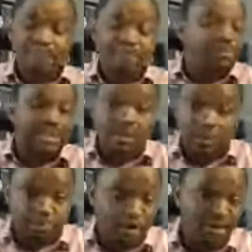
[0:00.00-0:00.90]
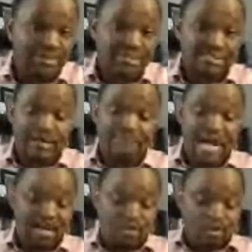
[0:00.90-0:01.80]
maybe they were promised
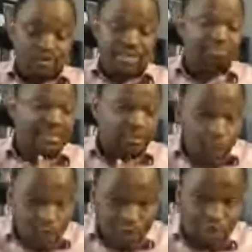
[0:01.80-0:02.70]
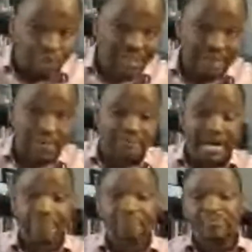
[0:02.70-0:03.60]
about or somebody talked to them
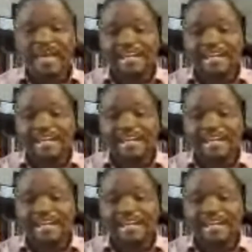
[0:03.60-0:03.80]
about,